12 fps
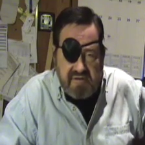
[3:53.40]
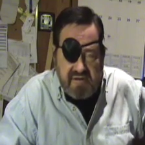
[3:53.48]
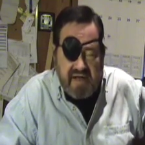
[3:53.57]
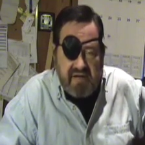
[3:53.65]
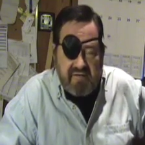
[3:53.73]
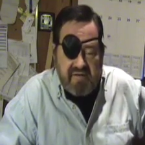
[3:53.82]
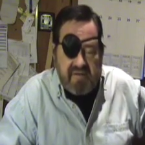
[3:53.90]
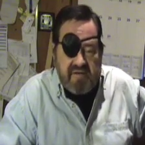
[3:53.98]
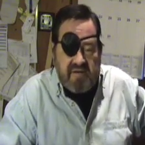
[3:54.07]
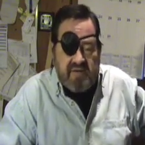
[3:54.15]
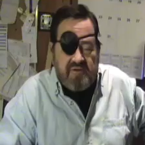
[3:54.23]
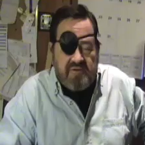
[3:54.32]
Now,
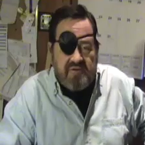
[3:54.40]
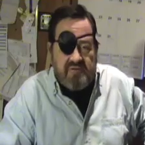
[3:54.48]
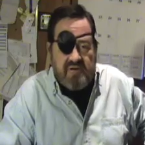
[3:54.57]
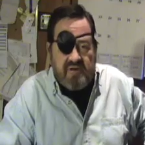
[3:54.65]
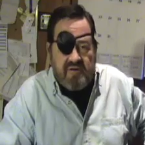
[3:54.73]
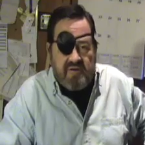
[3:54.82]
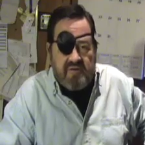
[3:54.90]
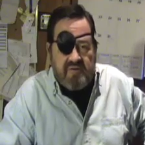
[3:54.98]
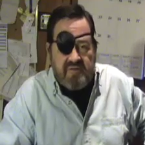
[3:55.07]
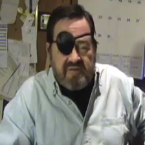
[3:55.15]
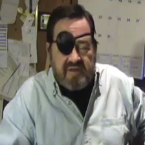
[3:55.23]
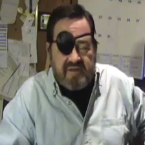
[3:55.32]
you
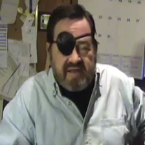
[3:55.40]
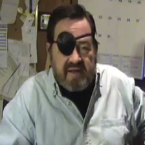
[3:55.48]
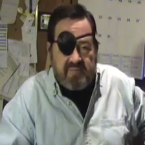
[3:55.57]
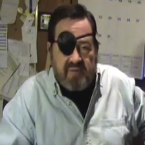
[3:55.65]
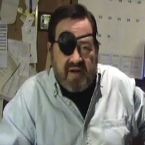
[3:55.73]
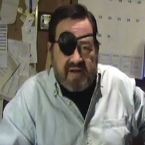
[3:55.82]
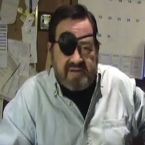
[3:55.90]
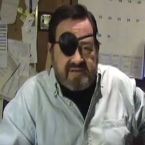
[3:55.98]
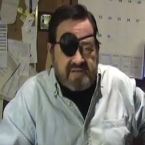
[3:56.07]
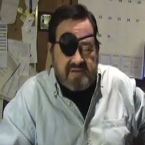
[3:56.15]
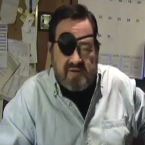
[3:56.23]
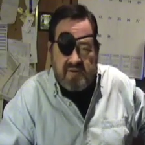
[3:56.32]
know that that price
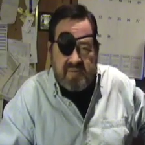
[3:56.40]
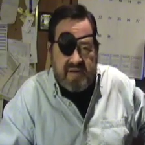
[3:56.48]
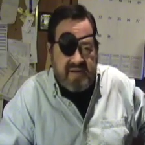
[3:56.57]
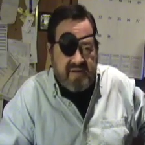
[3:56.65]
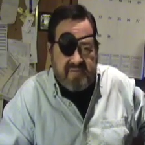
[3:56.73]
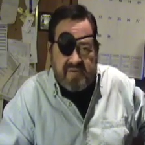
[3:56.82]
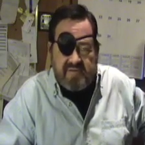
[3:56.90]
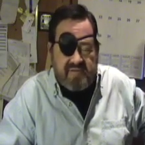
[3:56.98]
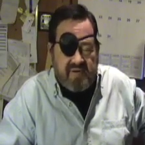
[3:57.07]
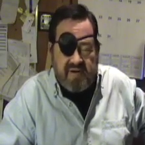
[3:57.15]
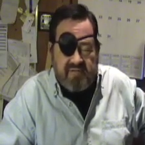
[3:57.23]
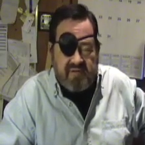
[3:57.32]
is going to be different
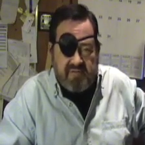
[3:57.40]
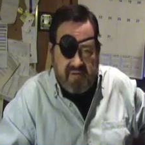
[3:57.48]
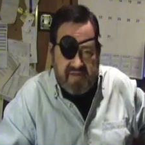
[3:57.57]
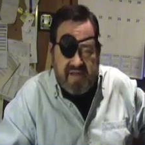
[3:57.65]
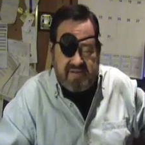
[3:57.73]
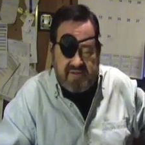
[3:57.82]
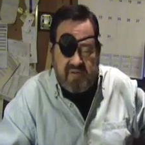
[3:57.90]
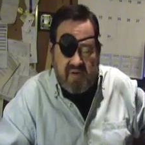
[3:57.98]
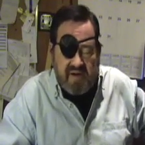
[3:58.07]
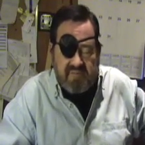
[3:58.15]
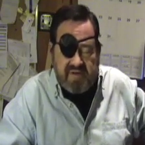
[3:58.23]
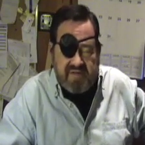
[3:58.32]
for everyone. That's
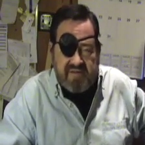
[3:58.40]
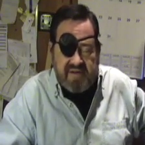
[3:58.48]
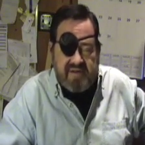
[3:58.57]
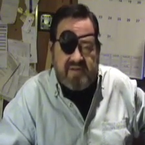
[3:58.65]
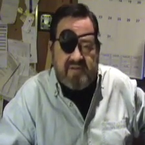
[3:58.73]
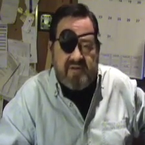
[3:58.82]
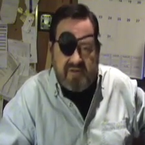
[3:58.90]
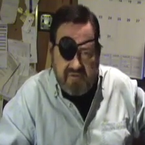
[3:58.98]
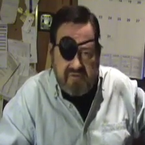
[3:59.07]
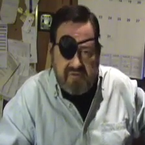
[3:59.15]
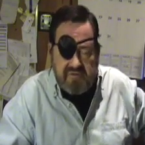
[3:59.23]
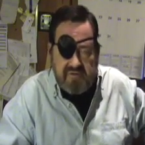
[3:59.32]
why I'm giving it to
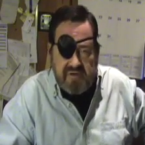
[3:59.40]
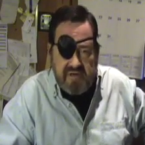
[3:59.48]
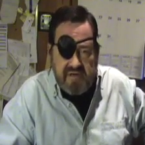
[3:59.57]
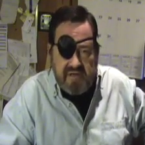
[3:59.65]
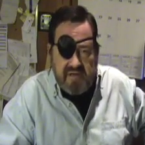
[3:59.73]
you,